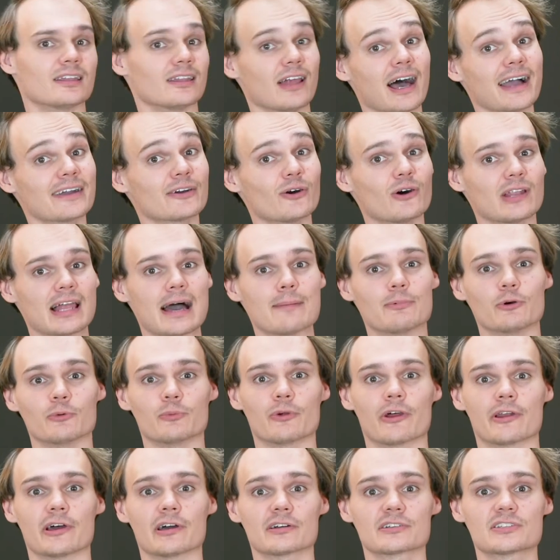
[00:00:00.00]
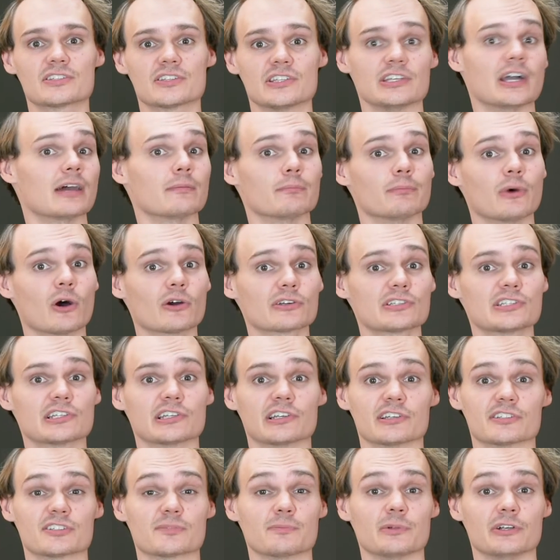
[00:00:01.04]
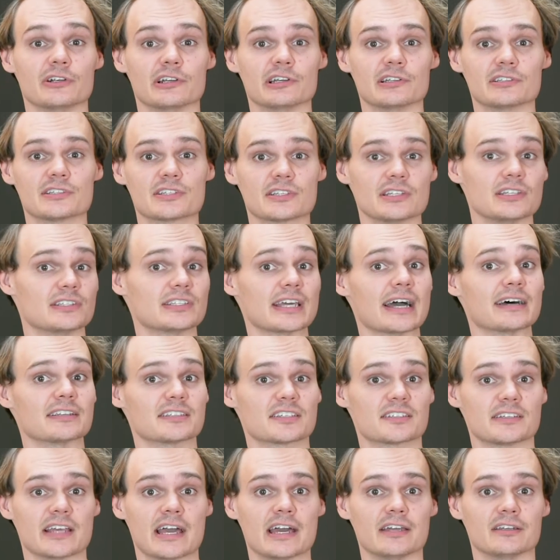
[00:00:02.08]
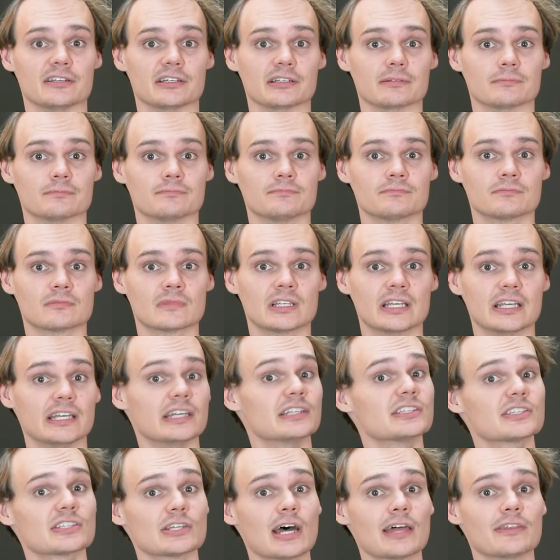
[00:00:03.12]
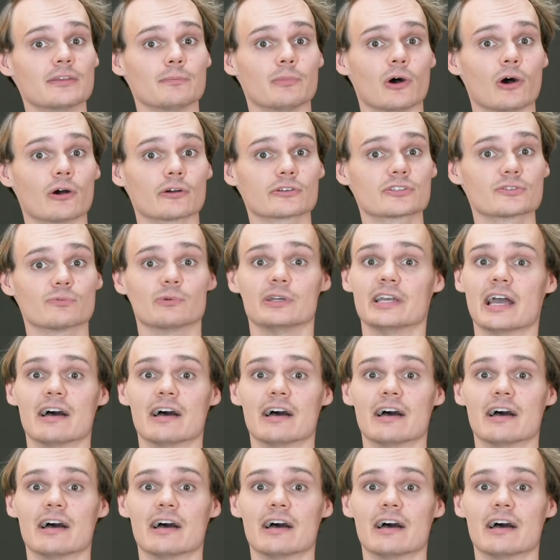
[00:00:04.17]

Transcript: Like all Apple products, the unboxing experience is outstanding. Inside the box, we